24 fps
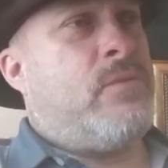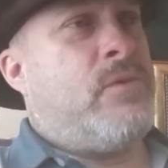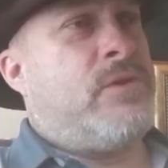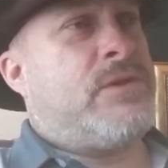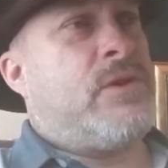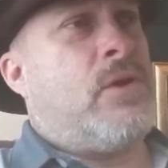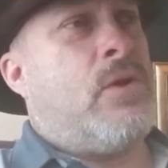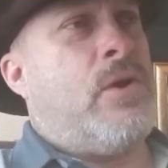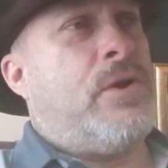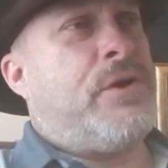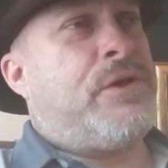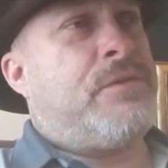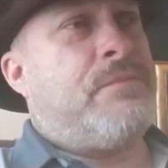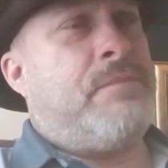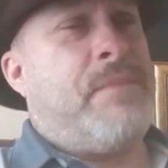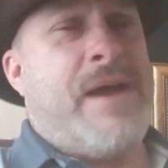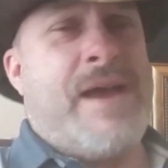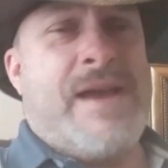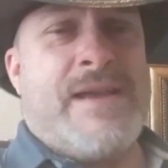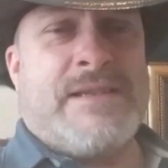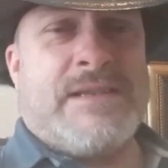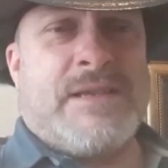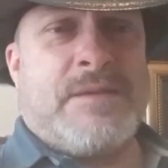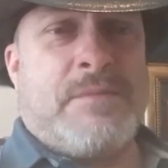What's going to hurt your
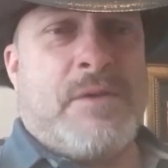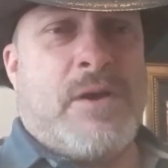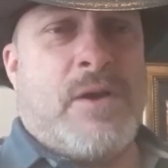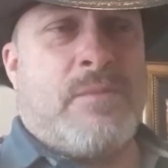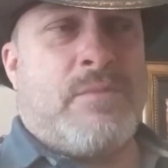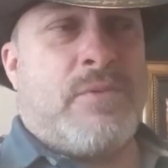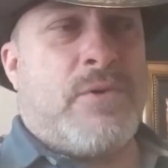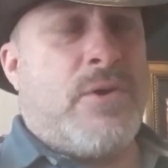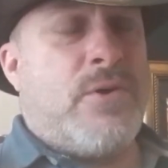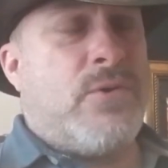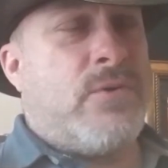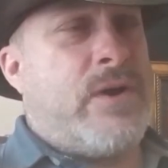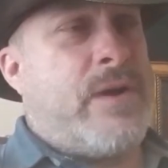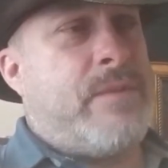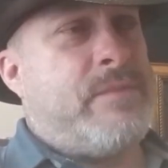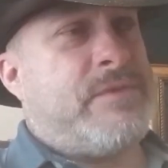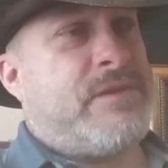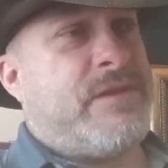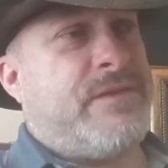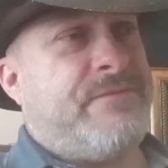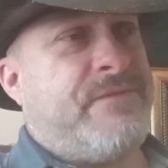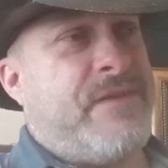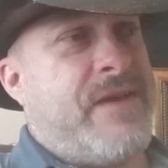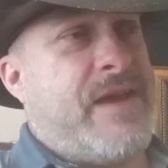basketball program
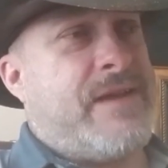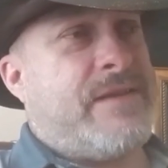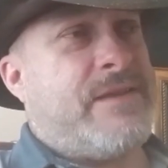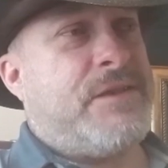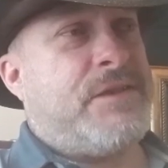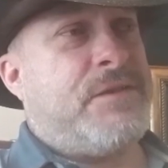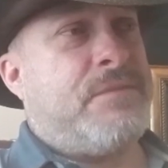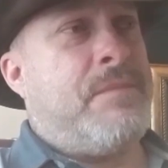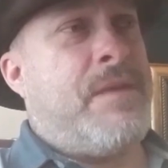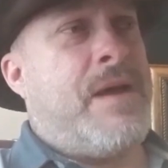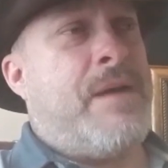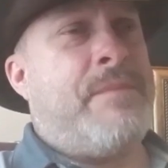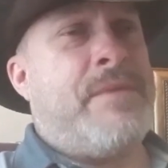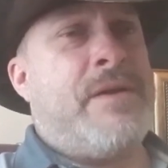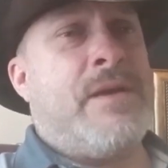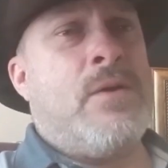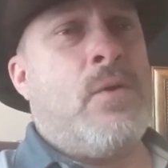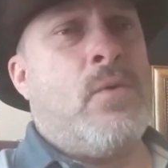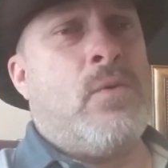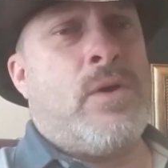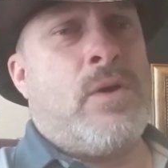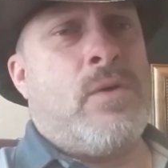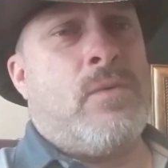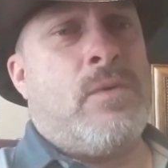is the fact that you might be
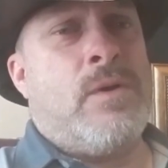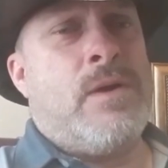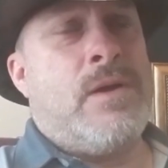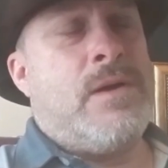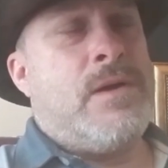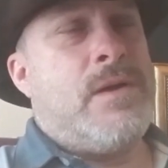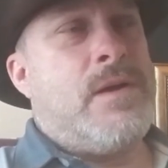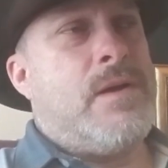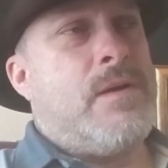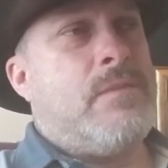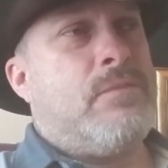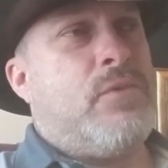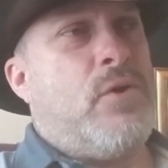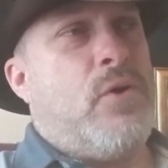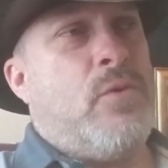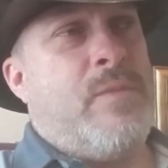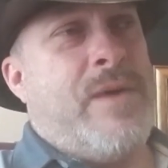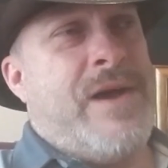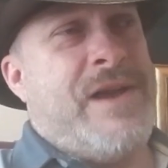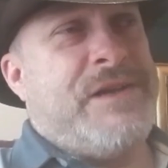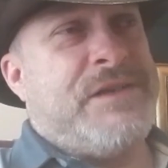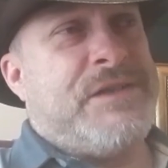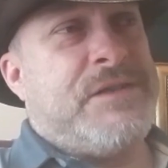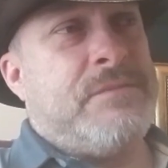going on
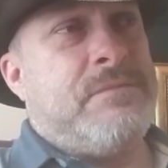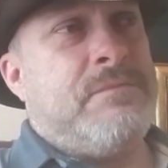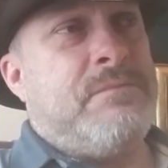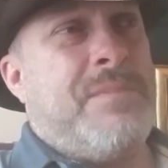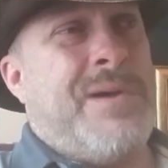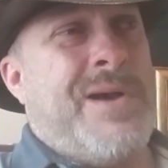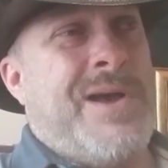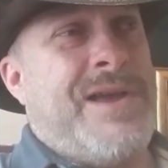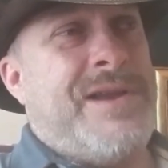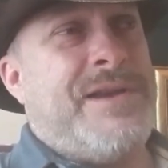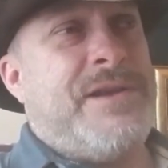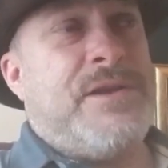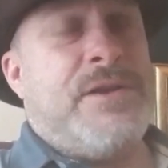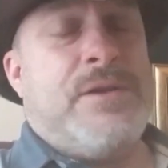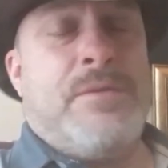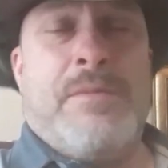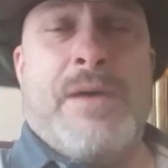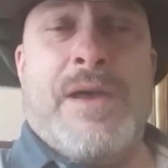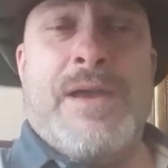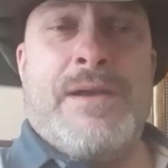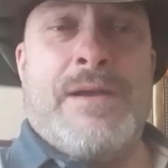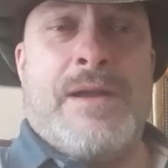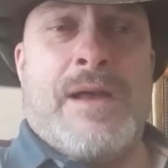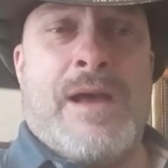probation, but you
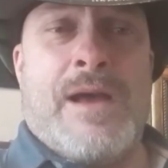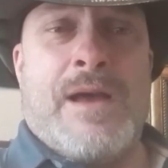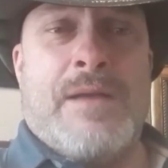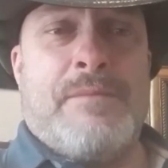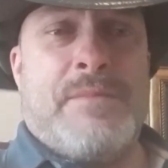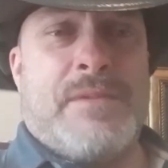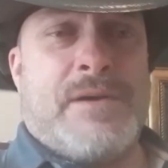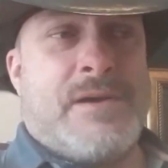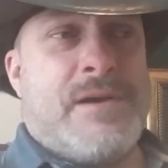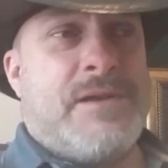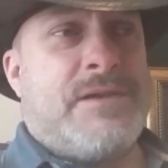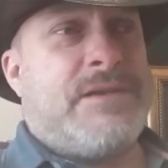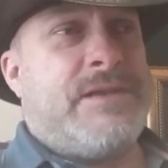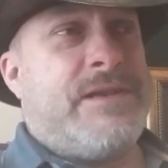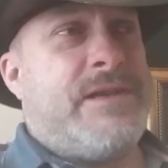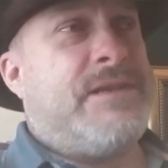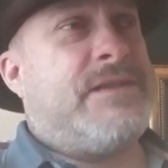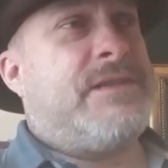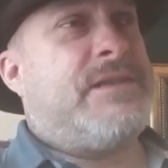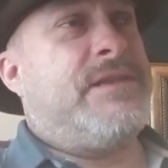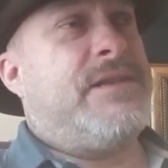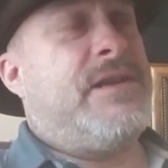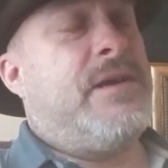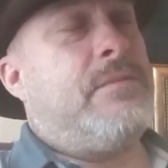may not, because the
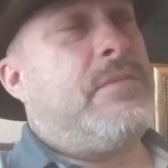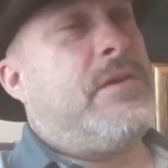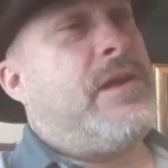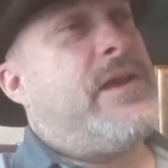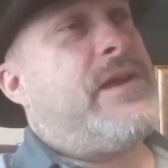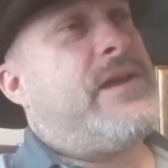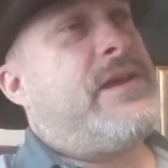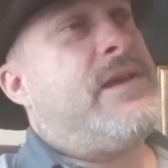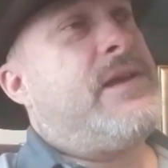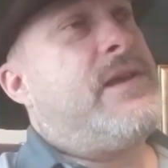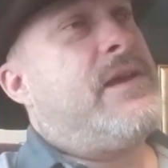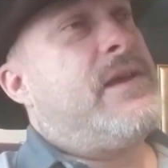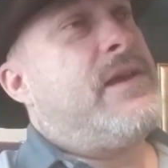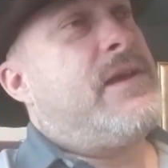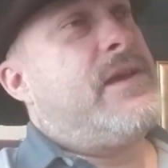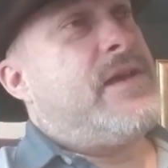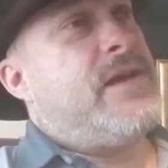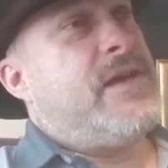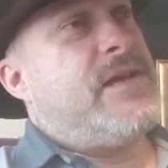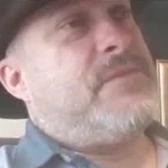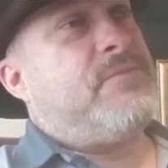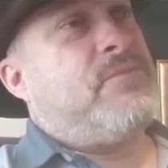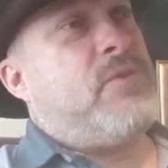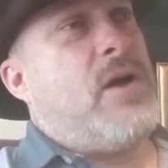NCAA
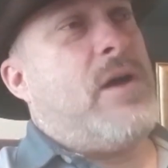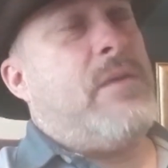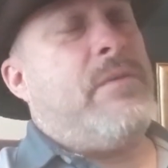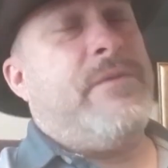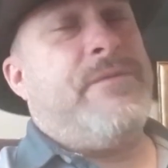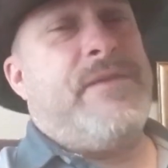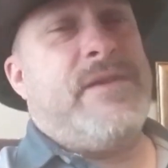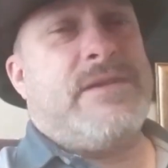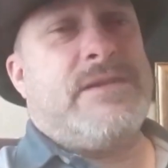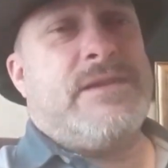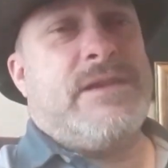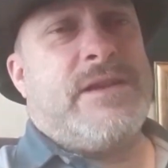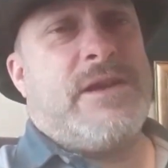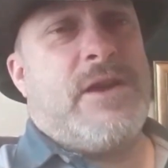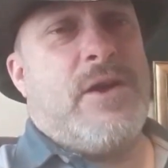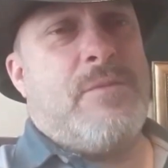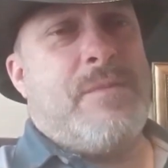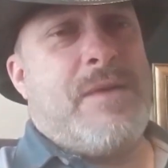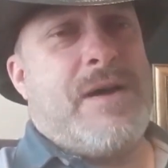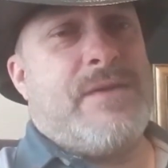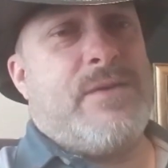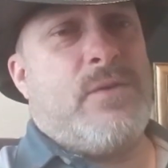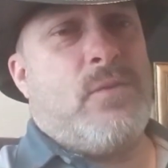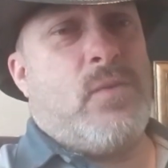is probably fixing to go
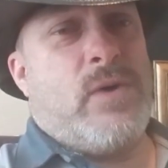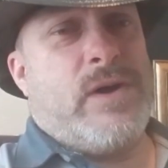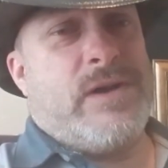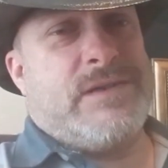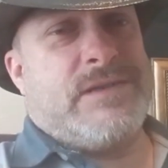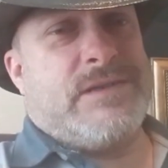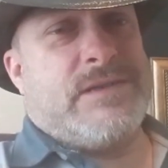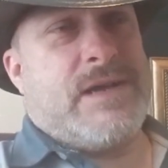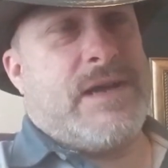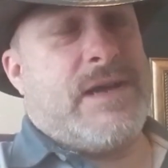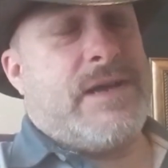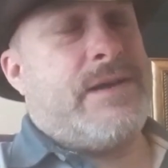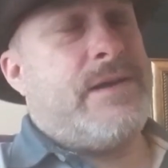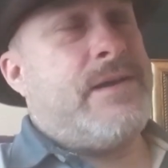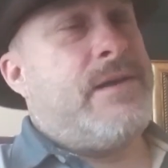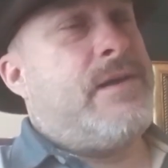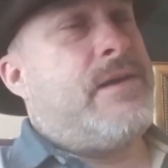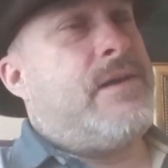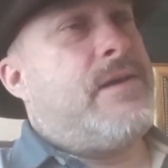by the wayside.